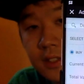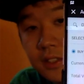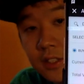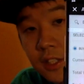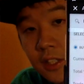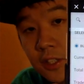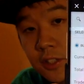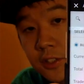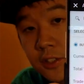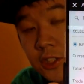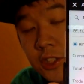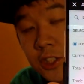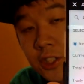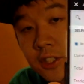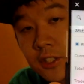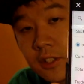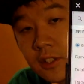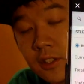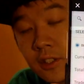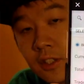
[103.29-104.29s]

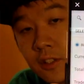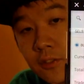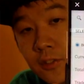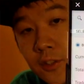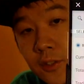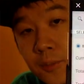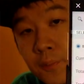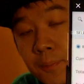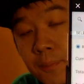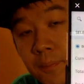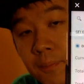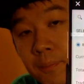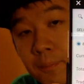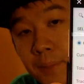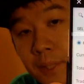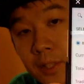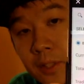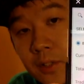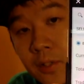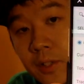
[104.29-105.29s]
Doge over
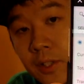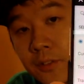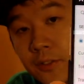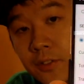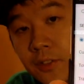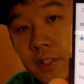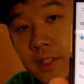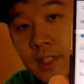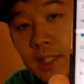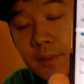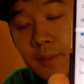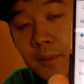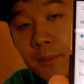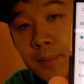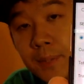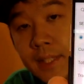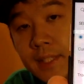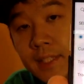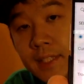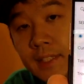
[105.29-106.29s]
Bitcoin, for example,
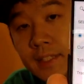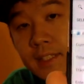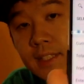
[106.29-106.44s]
B T